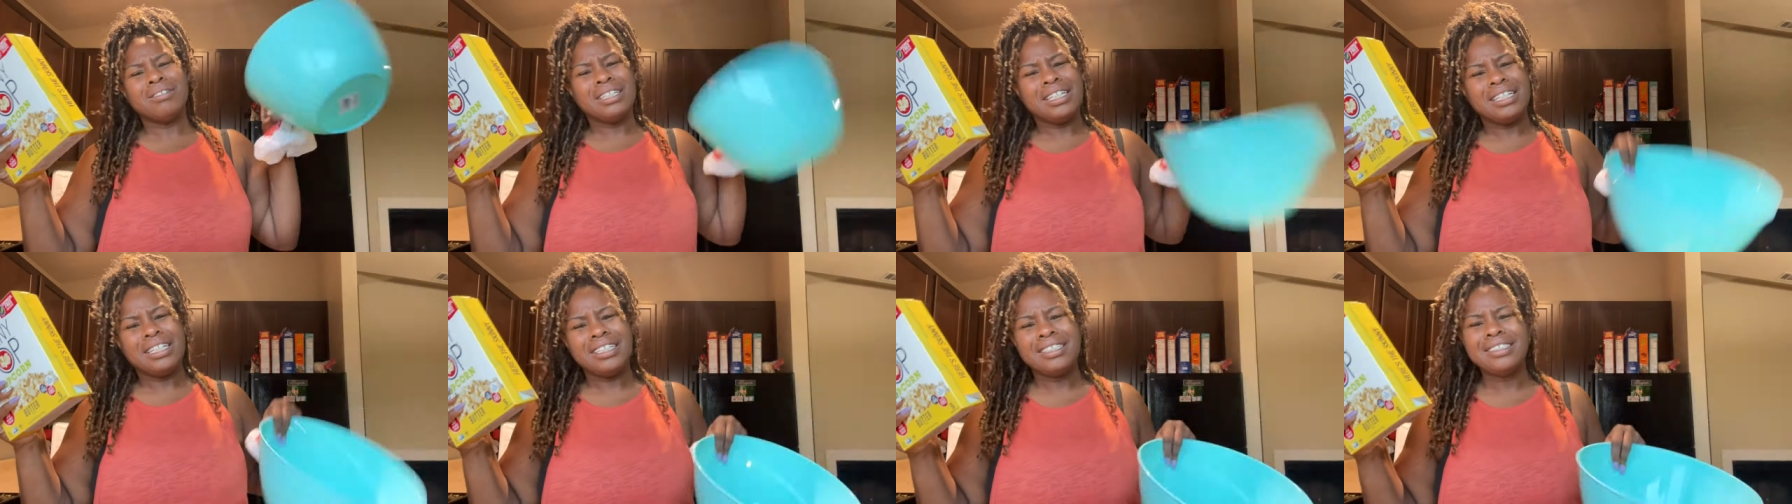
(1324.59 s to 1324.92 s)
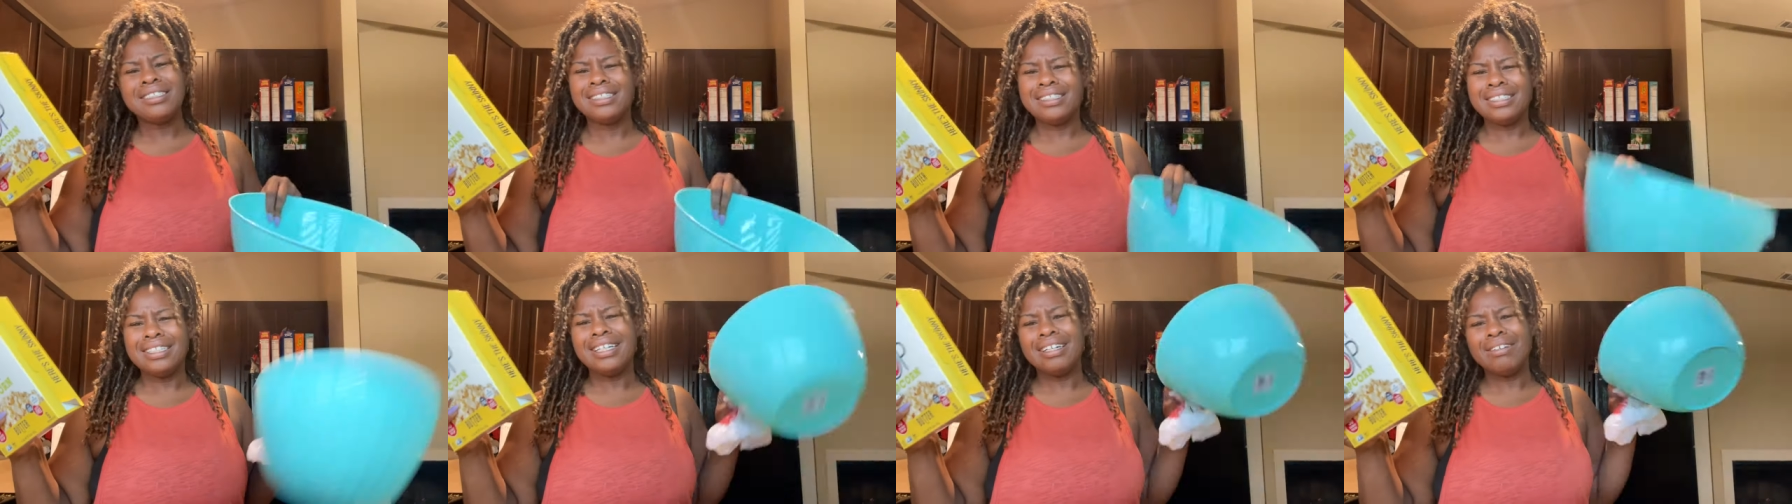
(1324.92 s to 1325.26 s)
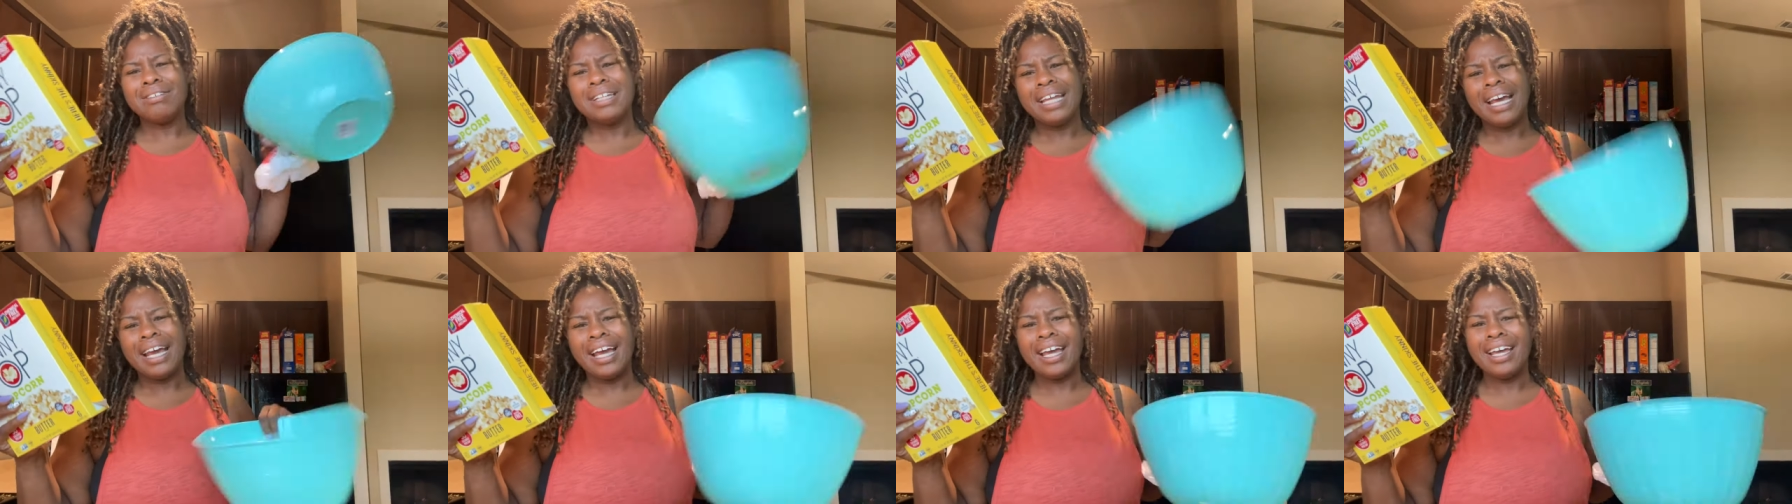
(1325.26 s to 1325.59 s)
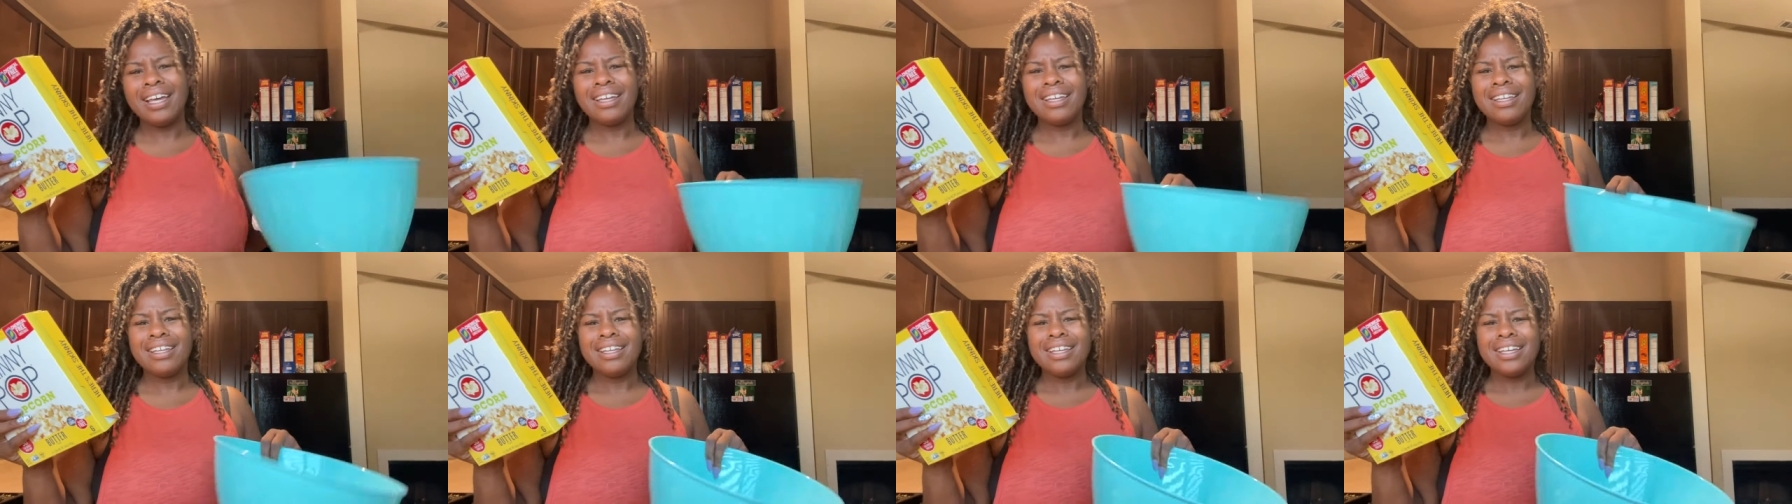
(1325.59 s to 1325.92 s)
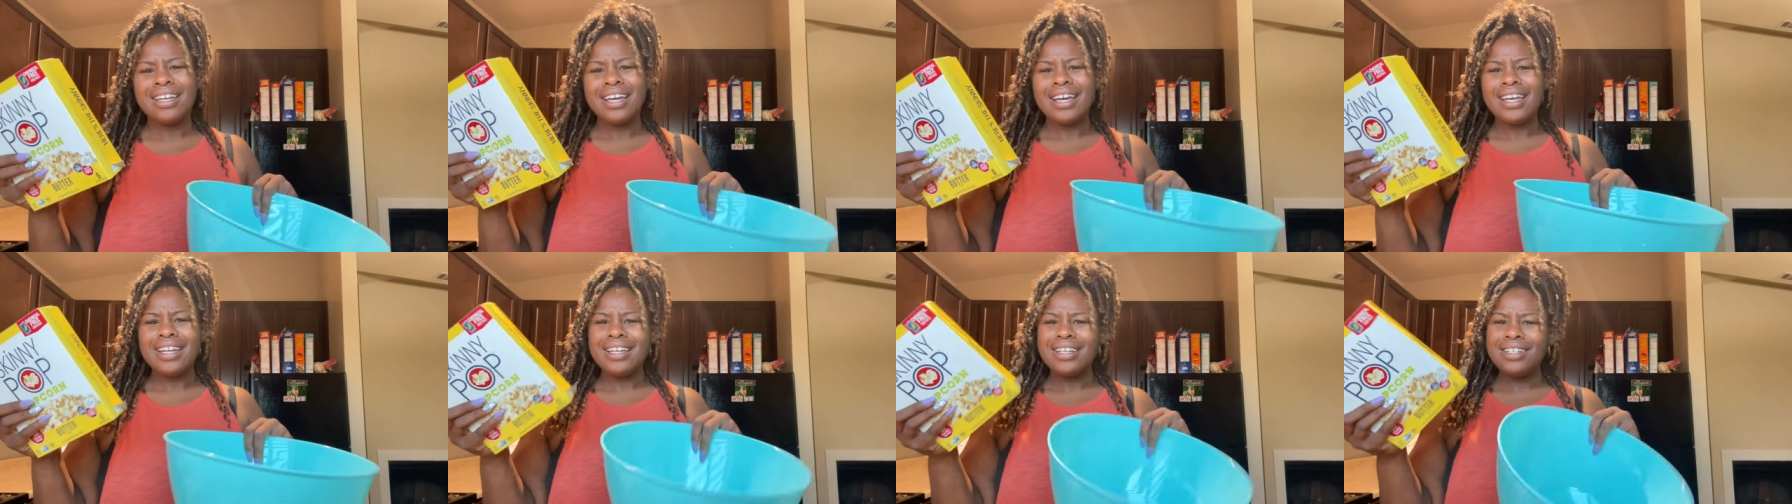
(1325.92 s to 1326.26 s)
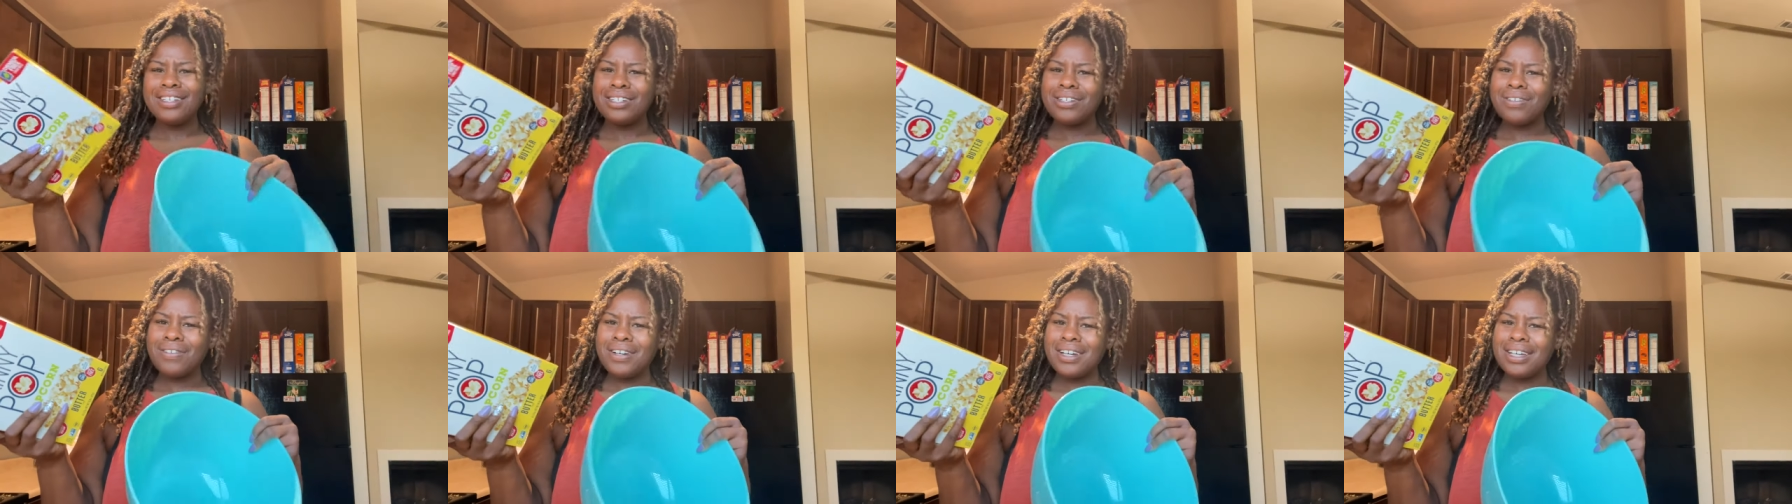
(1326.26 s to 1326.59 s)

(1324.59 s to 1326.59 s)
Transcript: this, a little that. And enjoy